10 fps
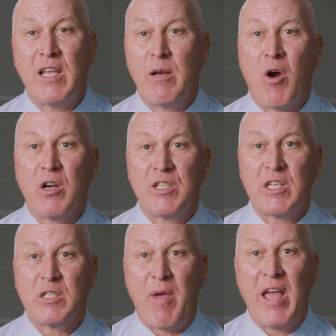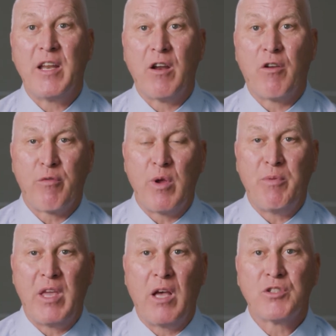Innomar has expanded our
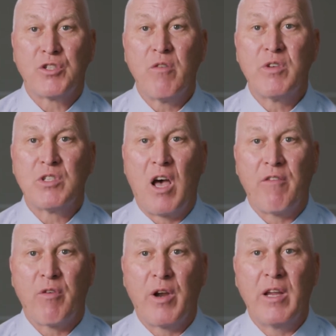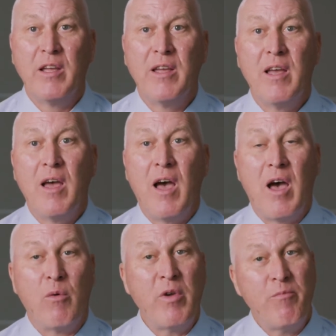3PL service offering,
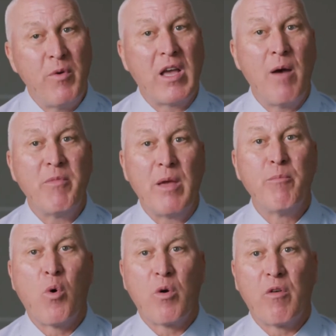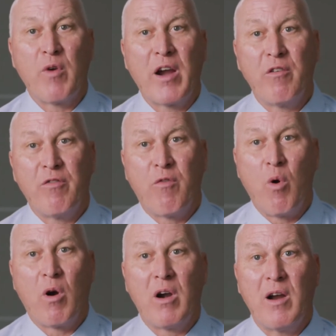we've become the importer of record
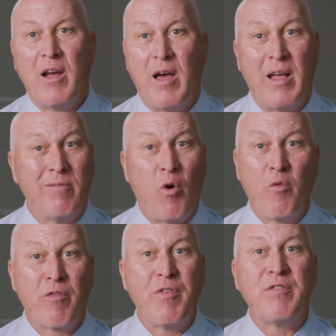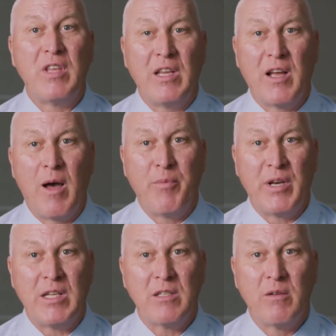for over 15
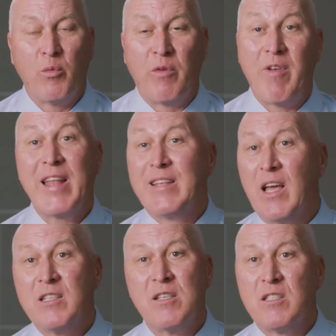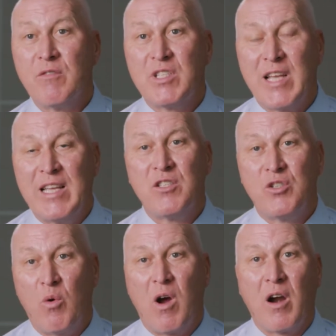companies. We've added dozens of sites
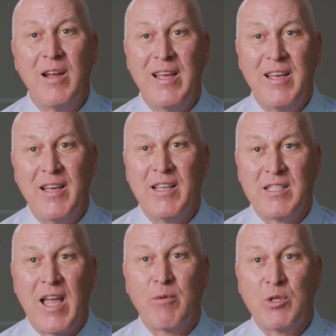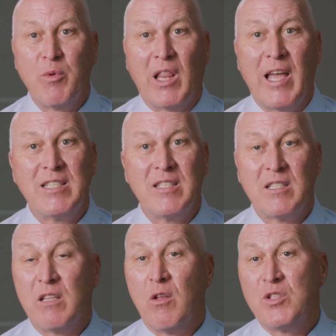to our establishment
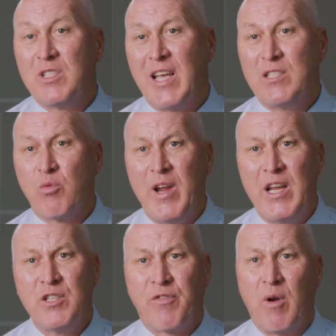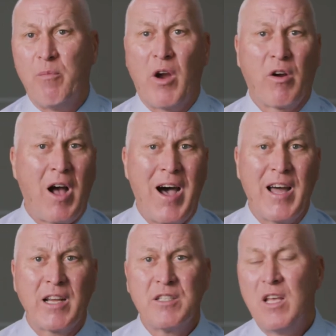license, and those sites range from
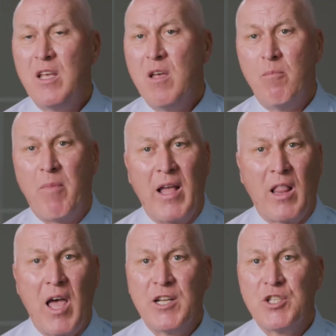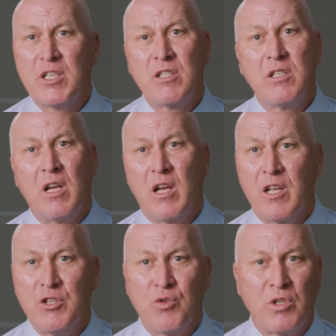narcotics, biologics,
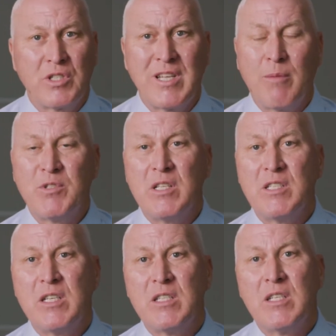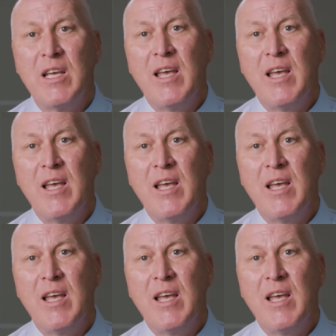controlled substances,